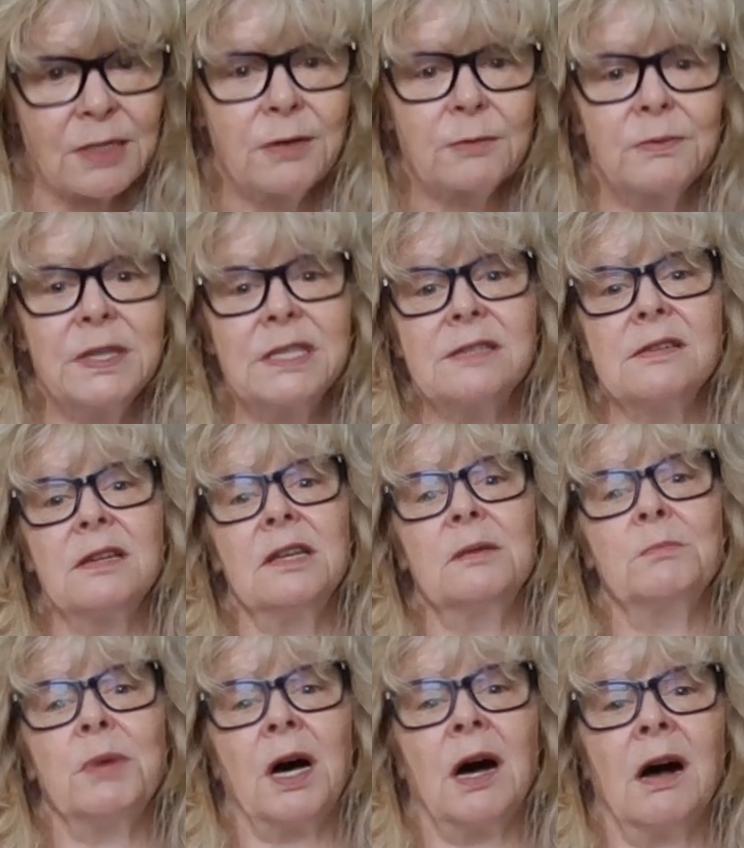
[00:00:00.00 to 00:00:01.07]

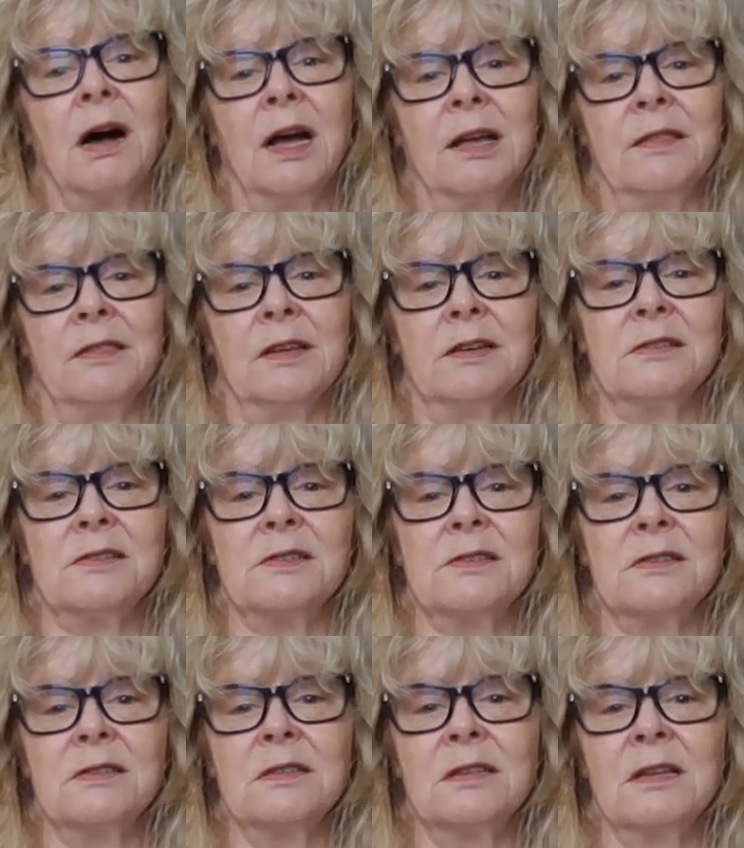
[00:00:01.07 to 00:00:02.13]
reasoning behind
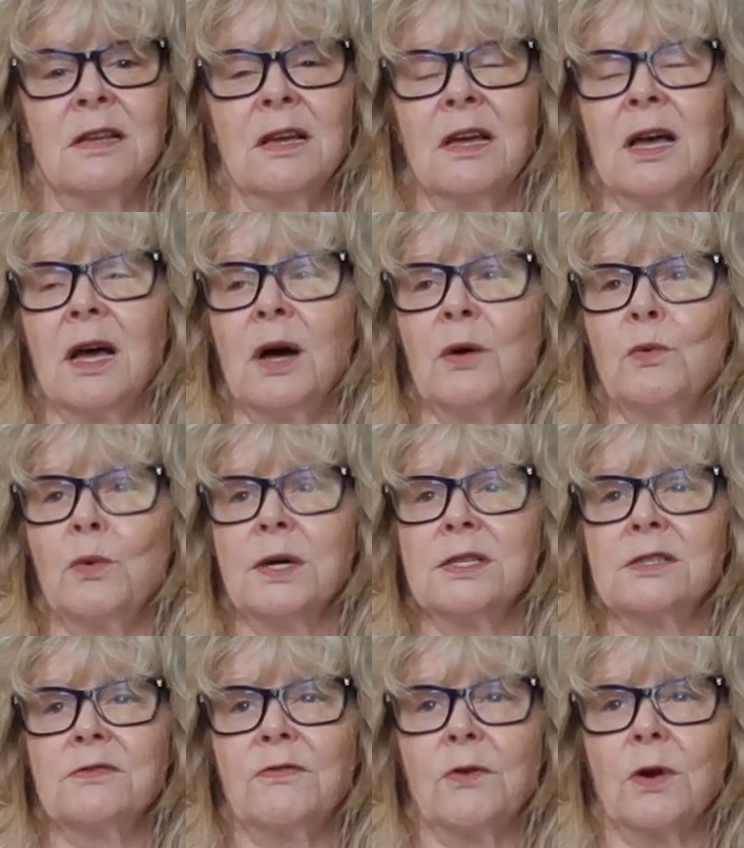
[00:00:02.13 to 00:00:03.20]
this
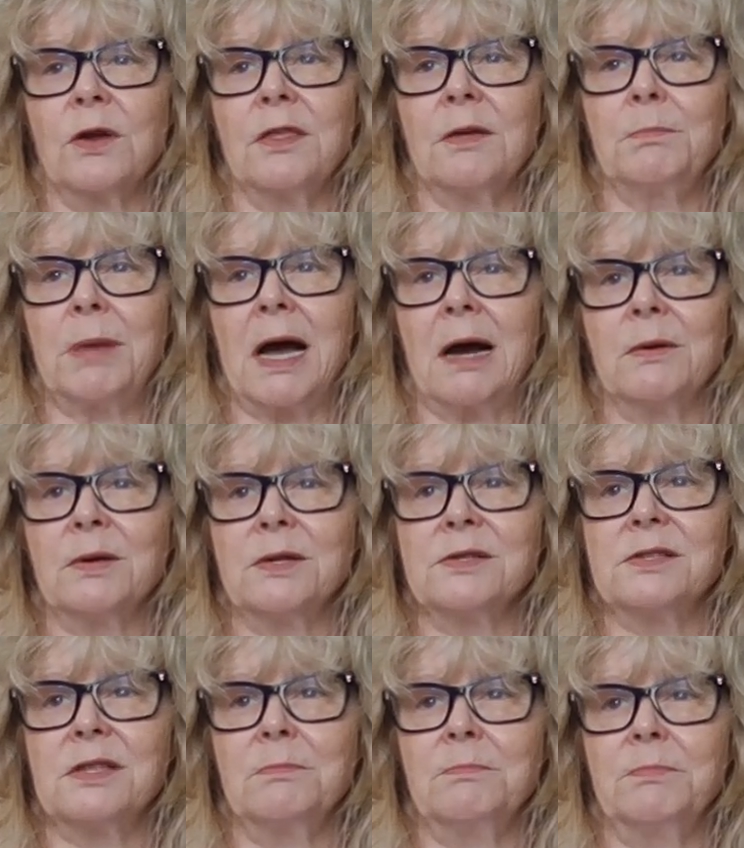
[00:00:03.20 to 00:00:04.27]
was for the
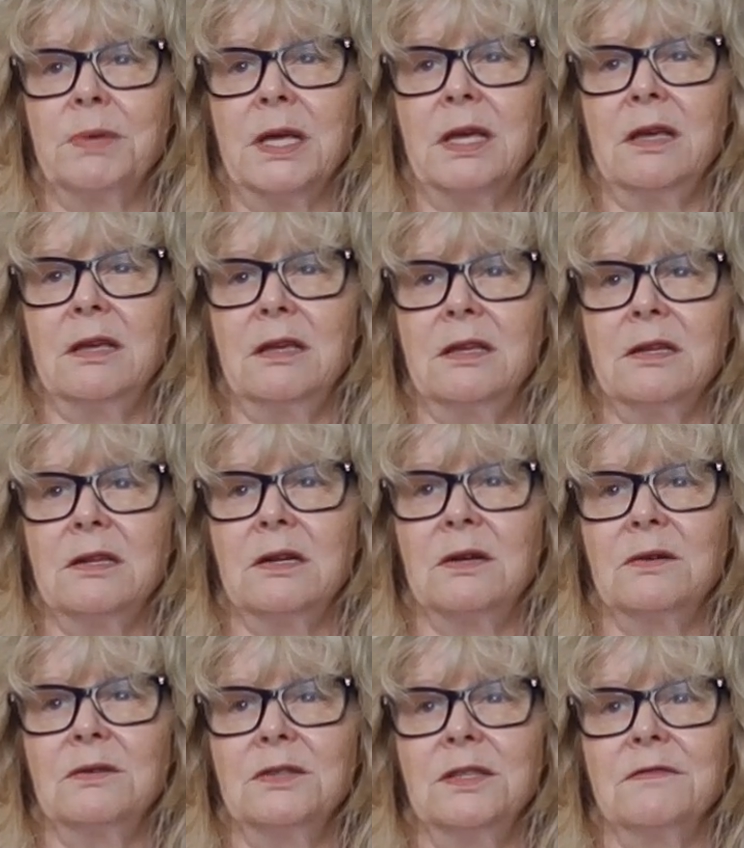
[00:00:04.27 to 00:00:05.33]
powers that be. You
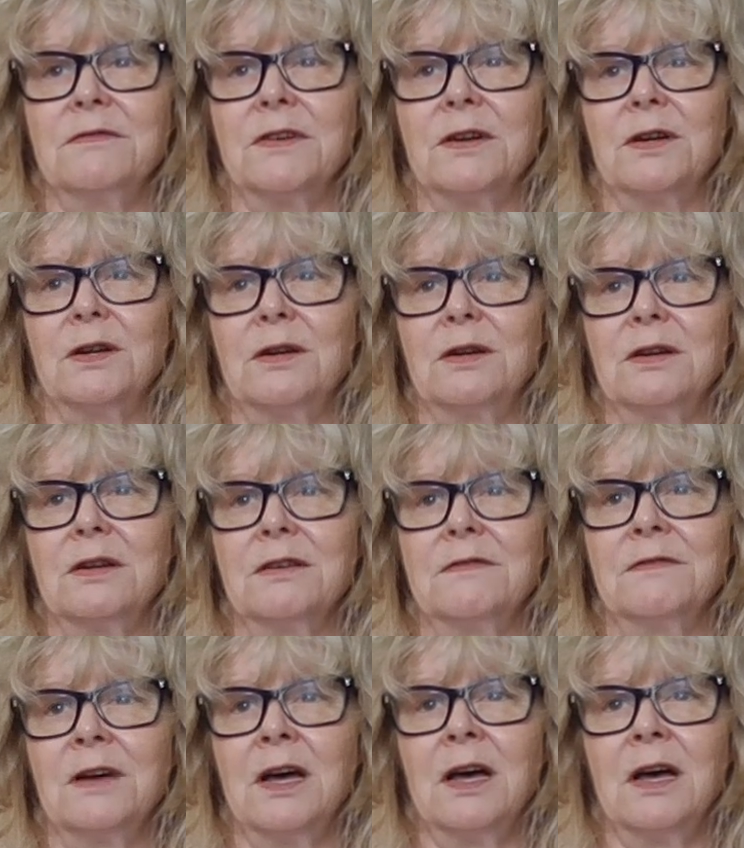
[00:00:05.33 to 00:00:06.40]
know, you've heard
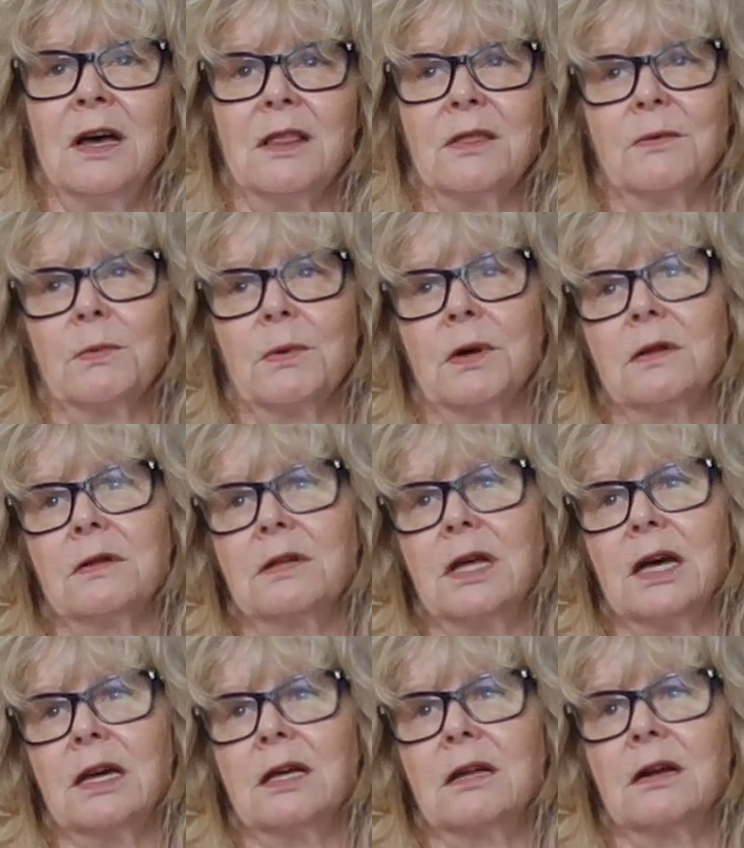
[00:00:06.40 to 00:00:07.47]
of the World
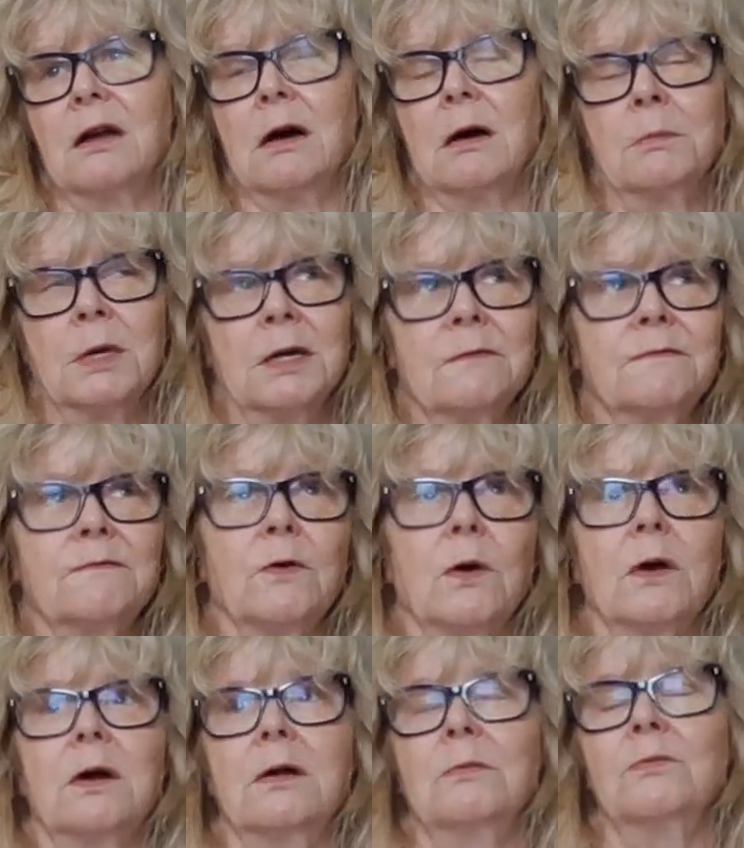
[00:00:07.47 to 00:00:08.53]
Economic
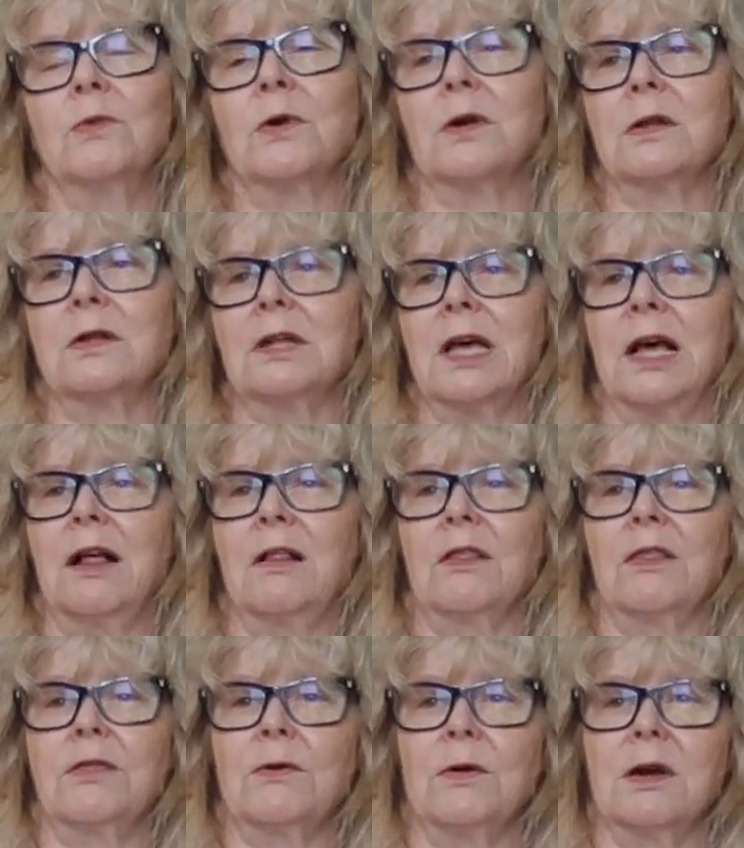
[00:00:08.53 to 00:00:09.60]
Forum, World
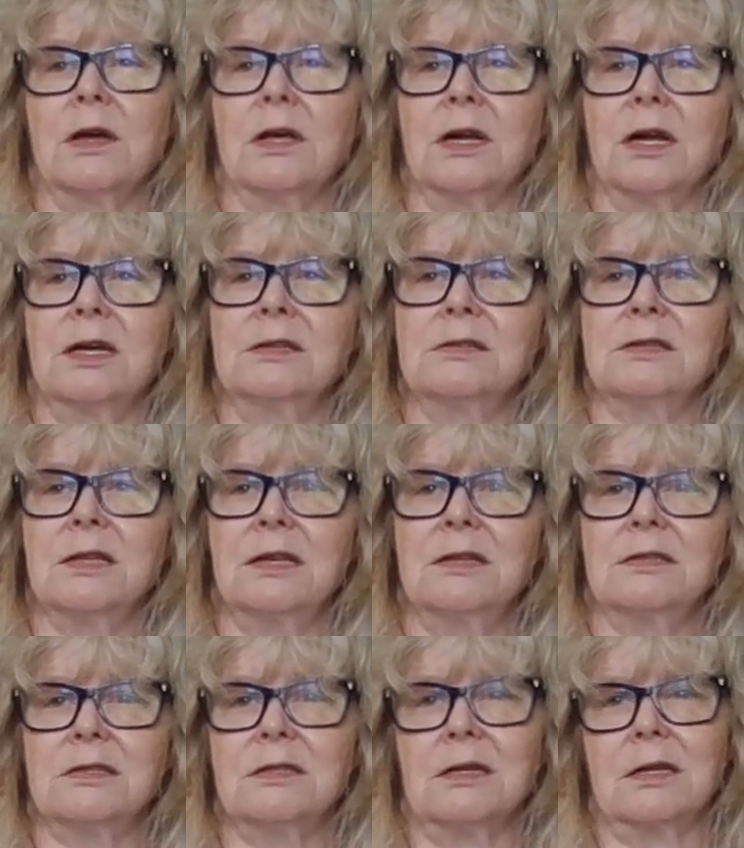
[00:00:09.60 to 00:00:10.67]
Health
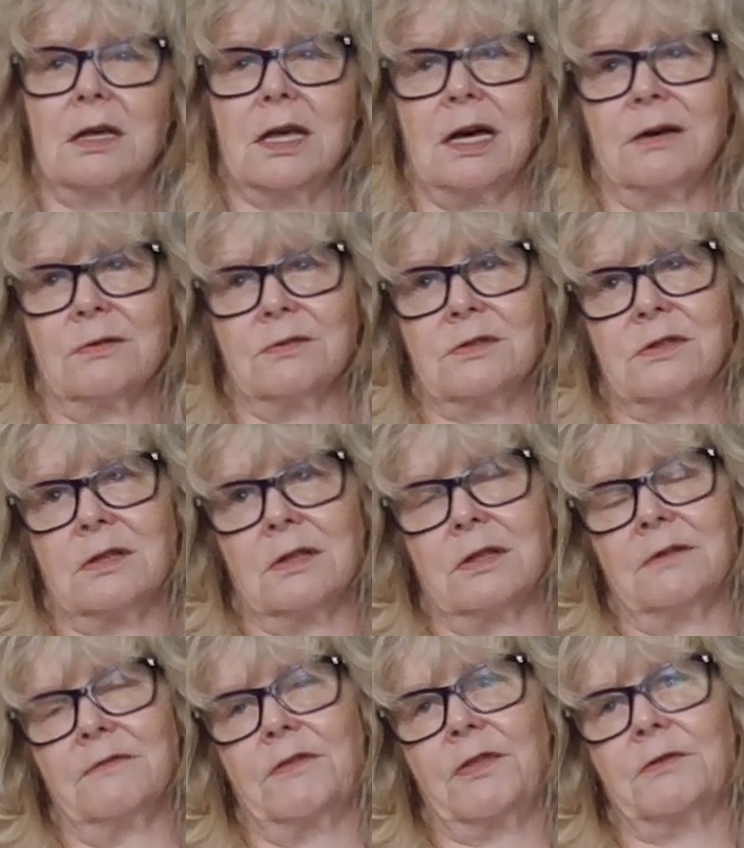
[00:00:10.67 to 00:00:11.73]
Organization,
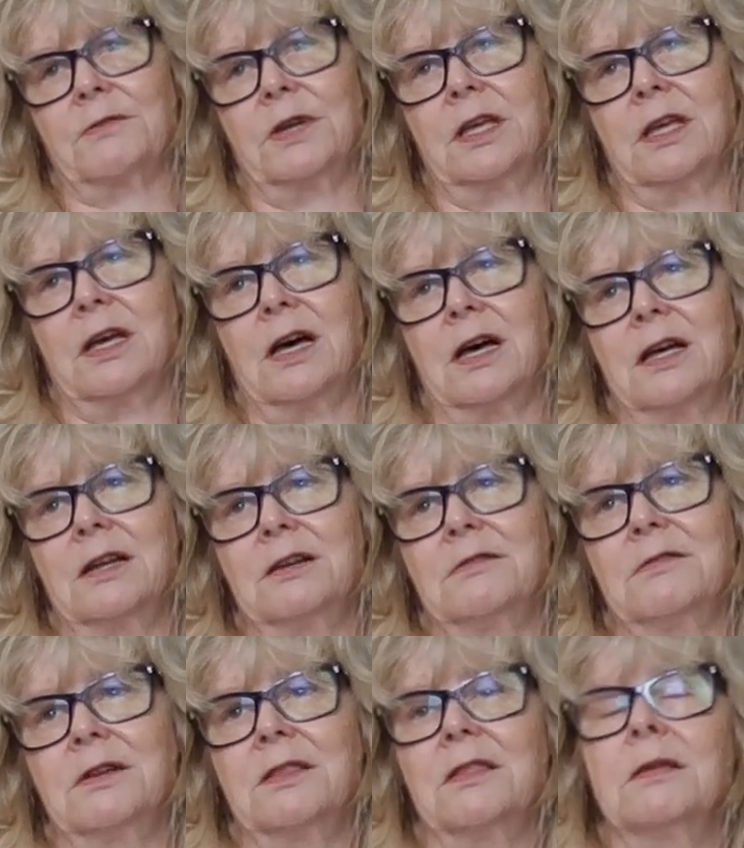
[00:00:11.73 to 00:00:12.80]
Council of
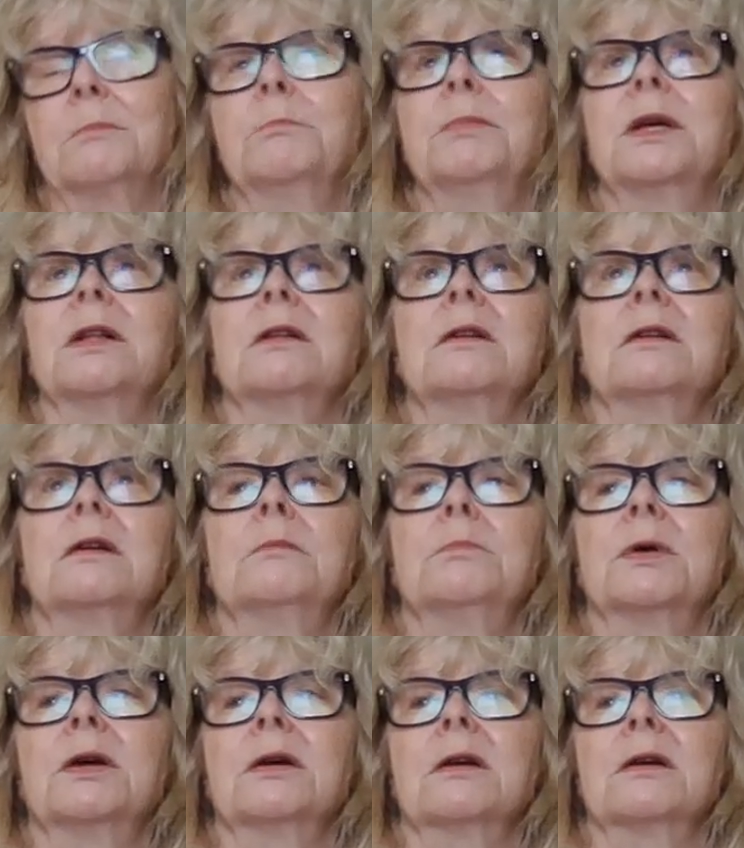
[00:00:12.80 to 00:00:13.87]
300, the
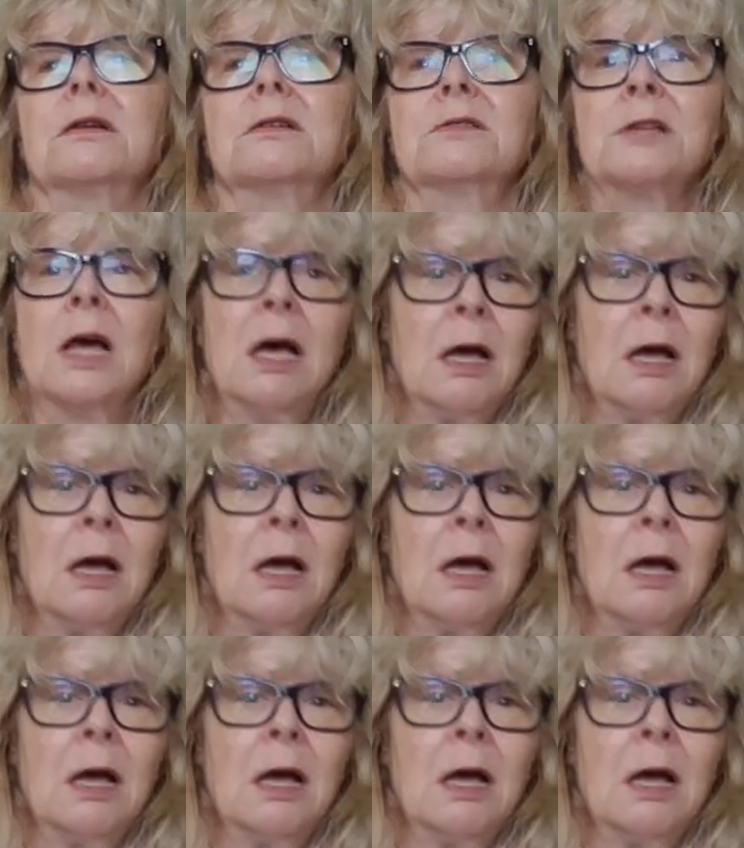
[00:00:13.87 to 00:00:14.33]
Bilderbergers,